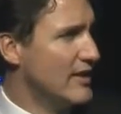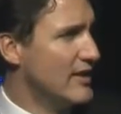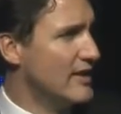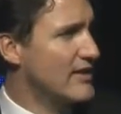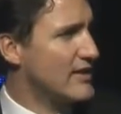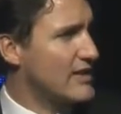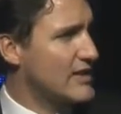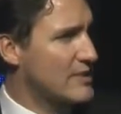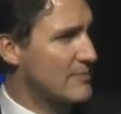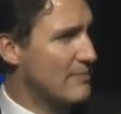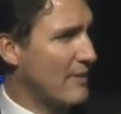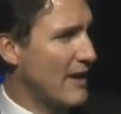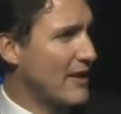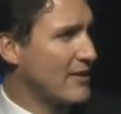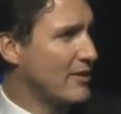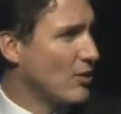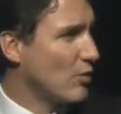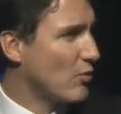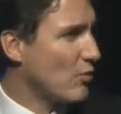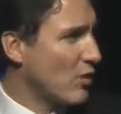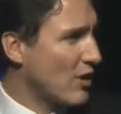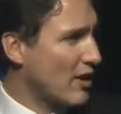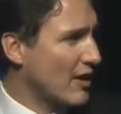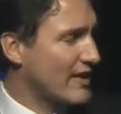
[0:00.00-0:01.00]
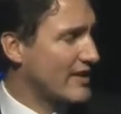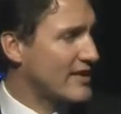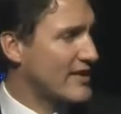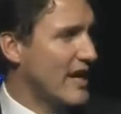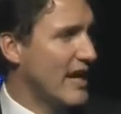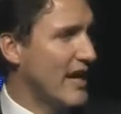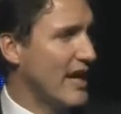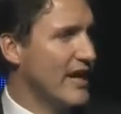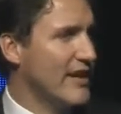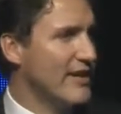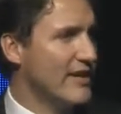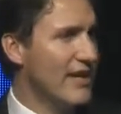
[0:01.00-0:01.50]
despite the work
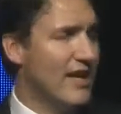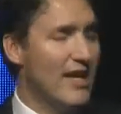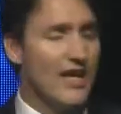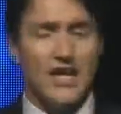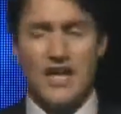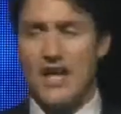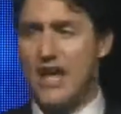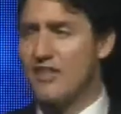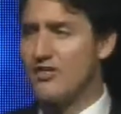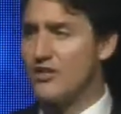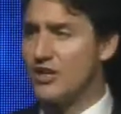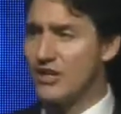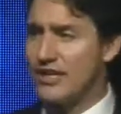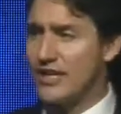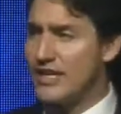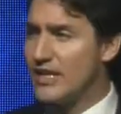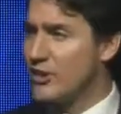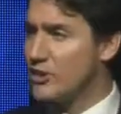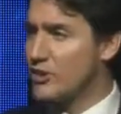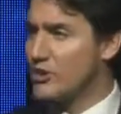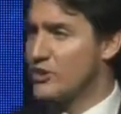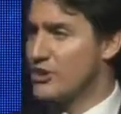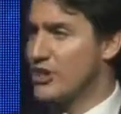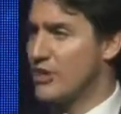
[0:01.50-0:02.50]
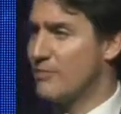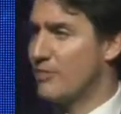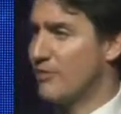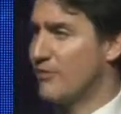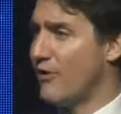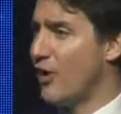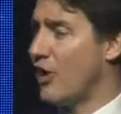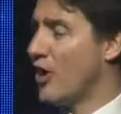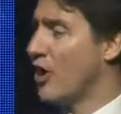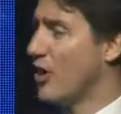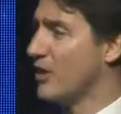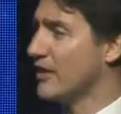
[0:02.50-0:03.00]
done and the leadership of
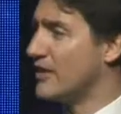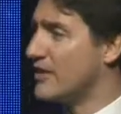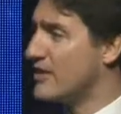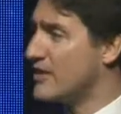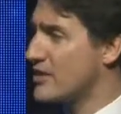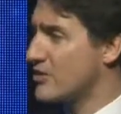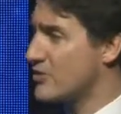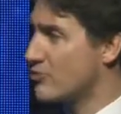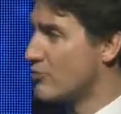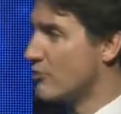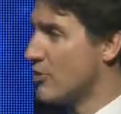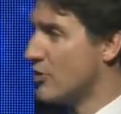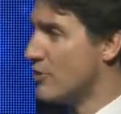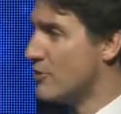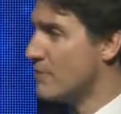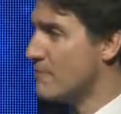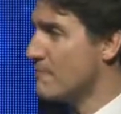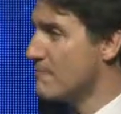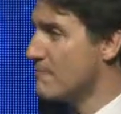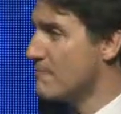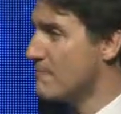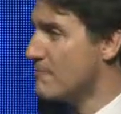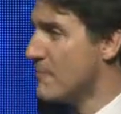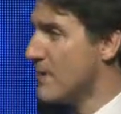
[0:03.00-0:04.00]
all in this room.